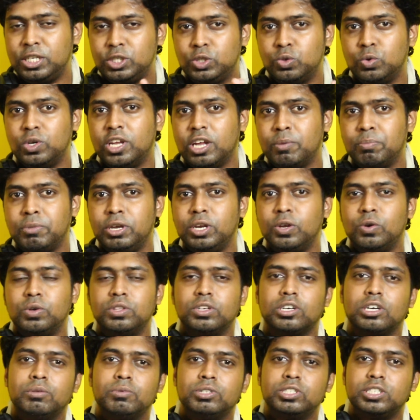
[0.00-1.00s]
please do let me know
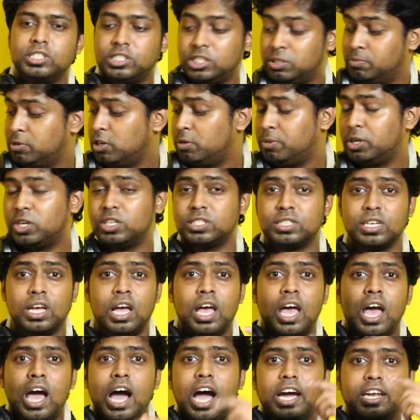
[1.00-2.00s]
in the comment section below, because
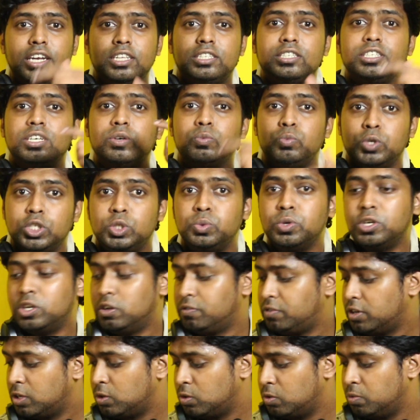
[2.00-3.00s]
I did see a visual
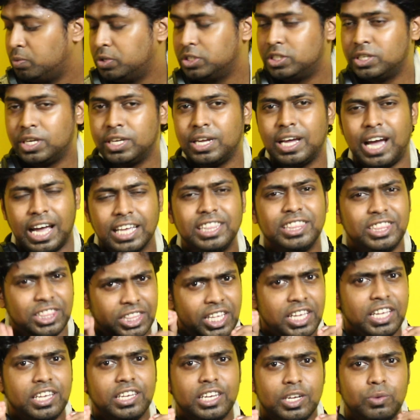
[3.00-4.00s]
of Arun Vijay. I
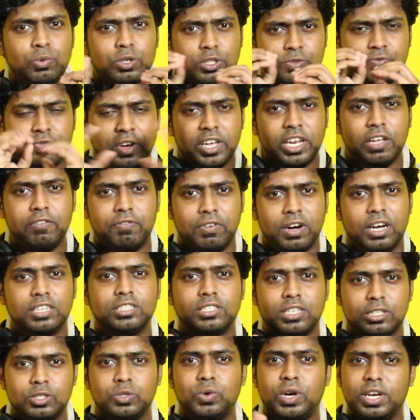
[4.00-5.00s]
think it was very
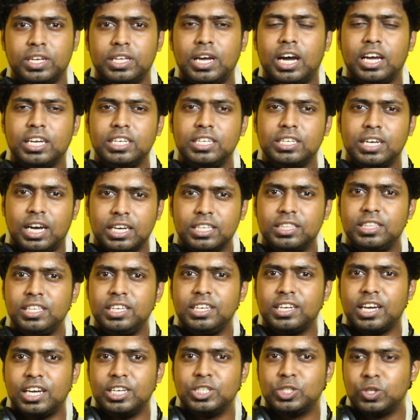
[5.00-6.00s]
fast, so I, I, I
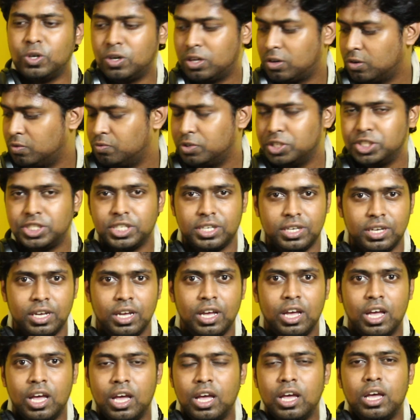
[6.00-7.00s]
think I saw Arun Vijay.
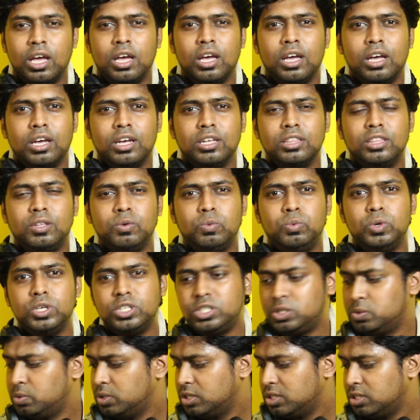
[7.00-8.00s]
The
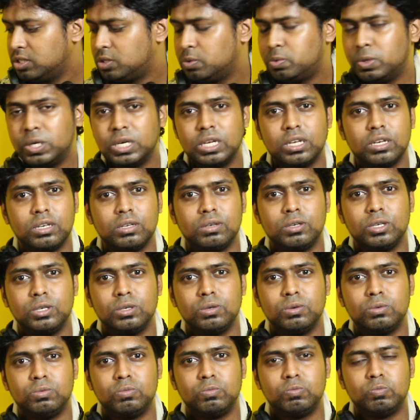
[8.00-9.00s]
visuals were,
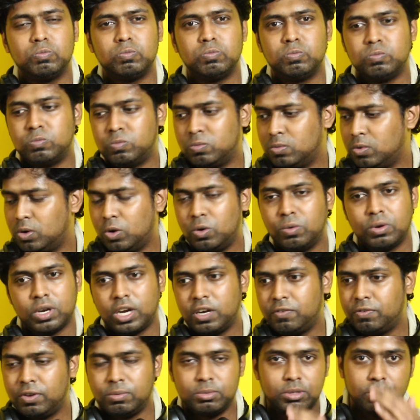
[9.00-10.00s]
oh,
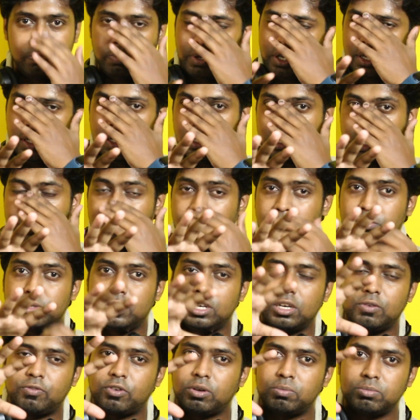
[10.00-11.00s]
right from the beginning, right from
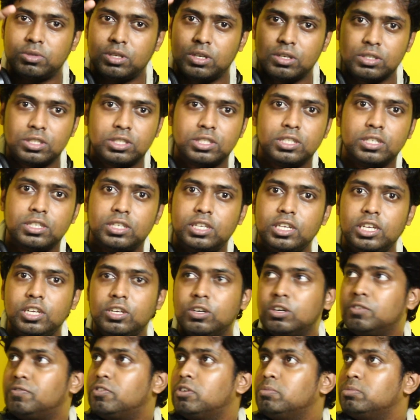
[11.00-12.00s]
the from the
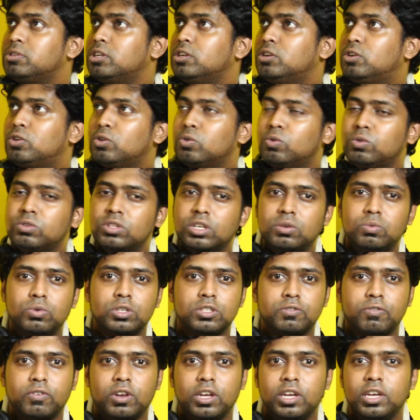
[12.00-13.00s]
city or from the drone that
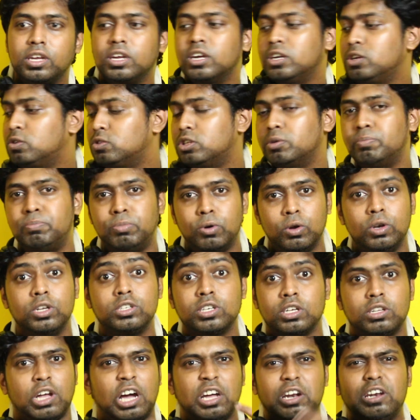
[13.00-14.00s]
was flying into the
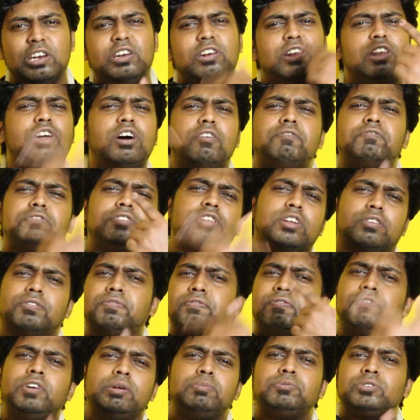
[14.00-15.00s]
police. I love that
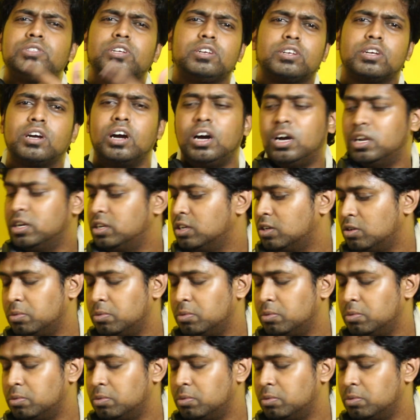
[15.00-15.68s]
flips the car.